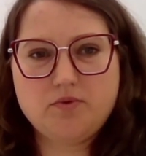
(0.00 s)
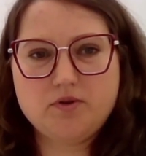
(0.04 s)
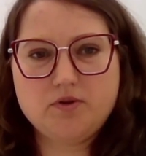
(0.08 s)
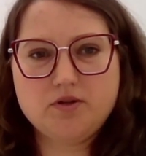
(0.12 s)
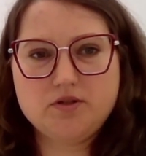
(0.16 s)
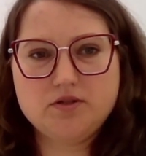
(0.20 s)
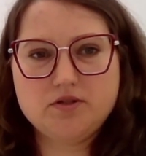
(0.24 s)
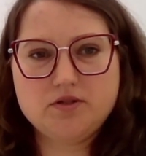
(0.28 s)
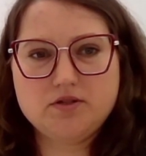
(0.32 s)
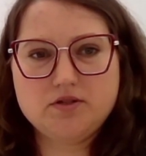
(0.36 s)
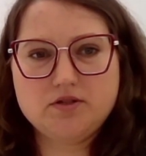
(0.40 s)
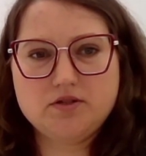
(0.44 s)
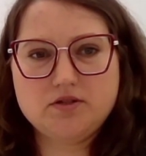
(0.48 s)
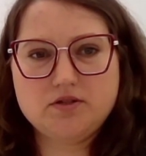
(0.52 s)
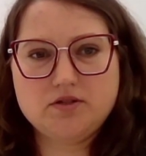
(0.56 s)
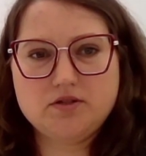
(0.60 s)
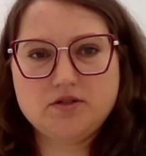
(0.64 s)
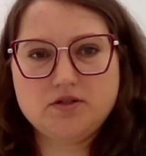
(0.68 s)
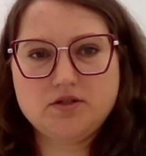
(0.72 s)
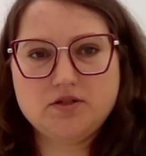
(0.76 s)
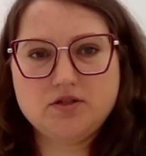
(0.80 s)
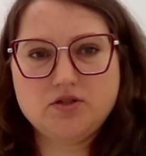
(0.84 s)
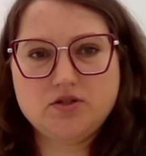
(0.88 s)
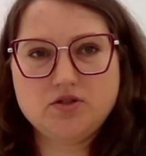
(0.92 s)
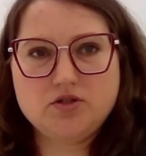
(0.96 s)

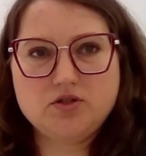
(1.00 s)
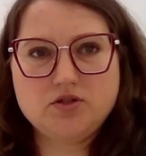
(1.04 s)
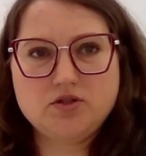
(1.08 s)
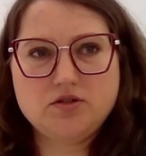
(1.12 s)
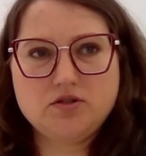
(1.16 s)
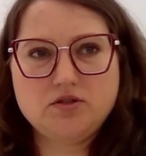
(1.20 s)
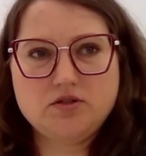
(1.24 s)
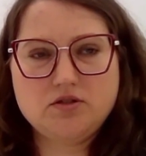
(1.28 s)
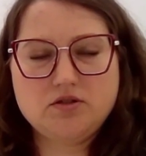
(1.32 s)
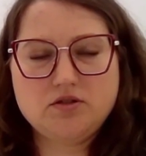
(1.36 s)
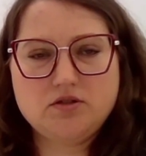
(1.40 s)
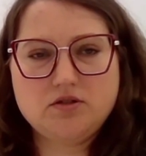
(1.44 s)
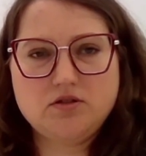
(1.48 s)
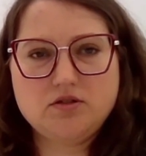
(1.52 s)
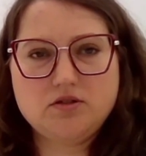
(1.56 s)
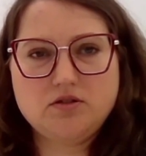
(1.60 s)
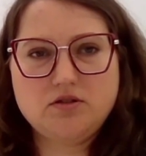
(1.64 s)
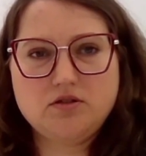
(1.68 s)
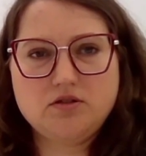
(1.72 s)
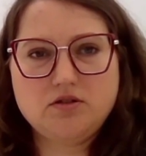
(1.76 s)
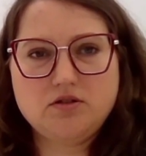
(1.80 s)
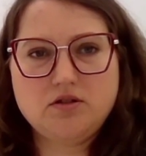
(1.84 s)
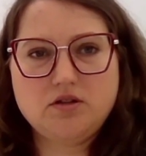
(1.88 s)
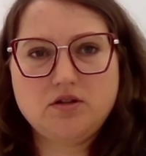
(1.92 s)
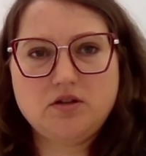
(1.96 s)

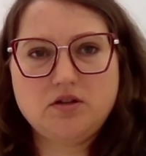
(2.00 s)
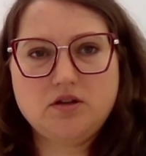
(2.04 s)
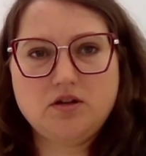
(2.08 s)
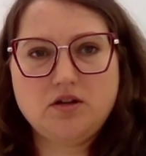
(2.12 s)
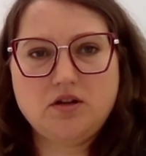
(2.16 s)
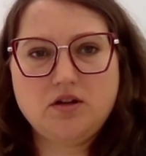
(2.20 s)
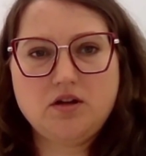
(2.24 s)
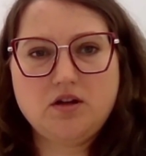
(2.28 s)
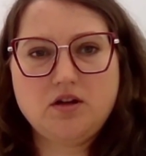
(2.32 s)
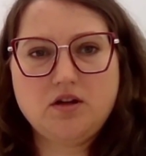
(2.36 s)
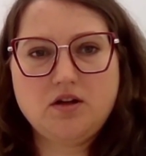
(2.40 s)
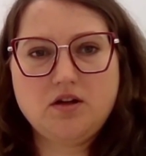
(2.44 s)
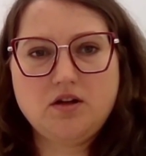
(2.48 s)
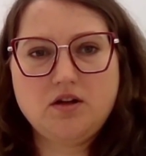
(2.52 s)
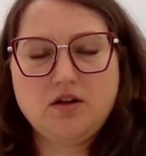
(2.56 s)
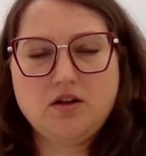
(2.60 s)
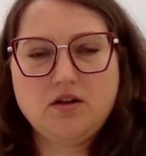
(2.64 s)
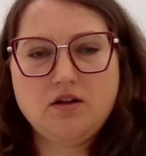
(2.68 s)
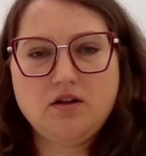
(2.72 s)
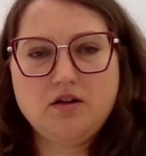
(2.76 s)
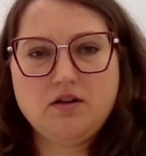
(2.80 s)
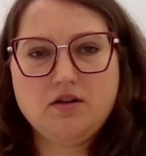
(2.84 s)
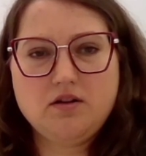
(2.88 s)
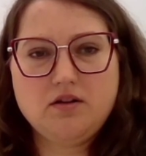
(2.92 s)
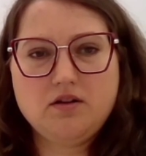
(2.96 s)
presentation,
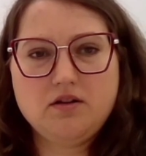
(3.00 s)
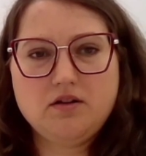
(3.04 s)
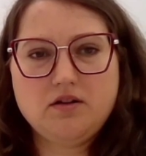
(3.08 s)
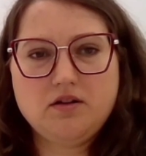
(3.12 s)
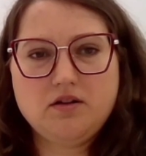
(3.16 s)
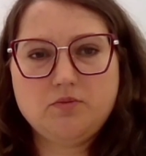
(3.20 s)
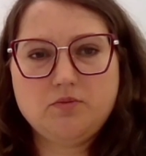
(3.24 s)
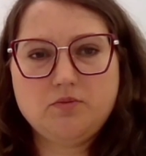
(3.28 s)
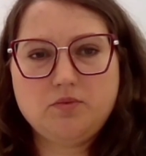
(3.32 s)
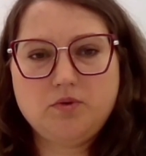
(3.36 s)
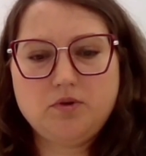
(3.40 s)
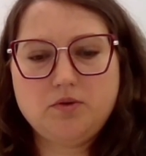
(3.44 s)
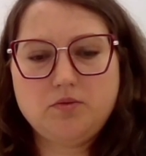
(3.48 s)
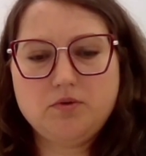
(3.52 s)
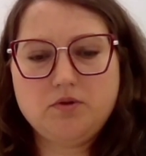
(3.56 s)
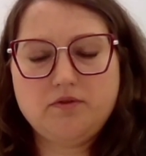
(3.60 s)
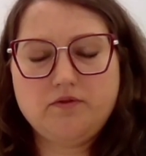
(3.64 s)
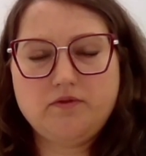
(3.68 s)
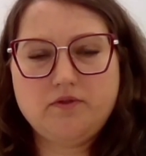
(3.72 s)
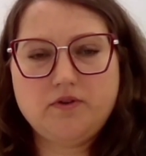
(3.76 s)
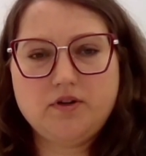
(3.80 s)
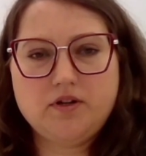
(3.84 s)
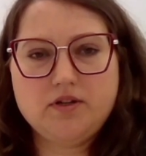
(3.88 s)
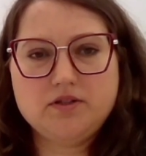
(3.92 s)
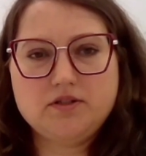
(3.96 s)
and we
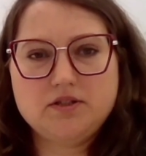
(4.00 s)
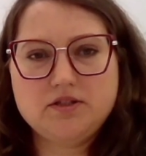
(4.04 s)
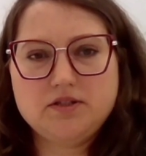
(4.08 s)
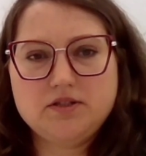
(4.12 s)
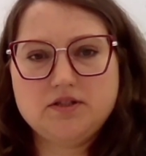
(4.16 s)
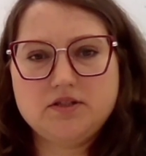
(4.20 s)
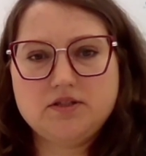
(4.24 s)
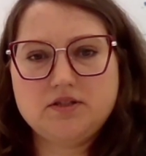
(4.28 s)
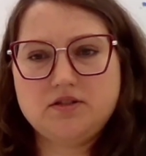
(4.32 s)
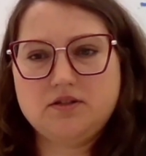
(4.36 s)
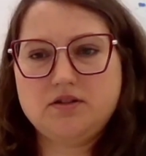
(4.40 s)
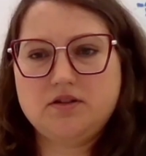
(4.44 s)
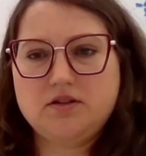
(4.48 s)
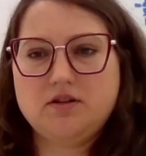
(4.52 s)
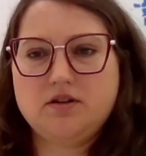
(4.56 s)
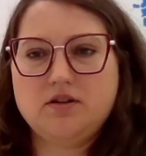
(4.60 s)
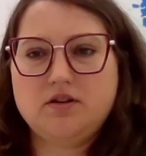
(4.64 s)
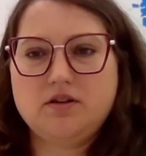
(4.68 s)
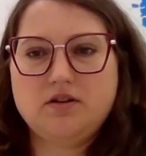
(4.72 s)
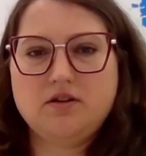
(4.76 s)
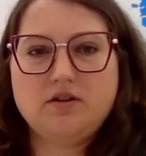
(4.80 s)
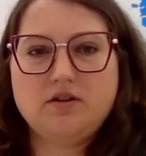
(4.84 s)
will find it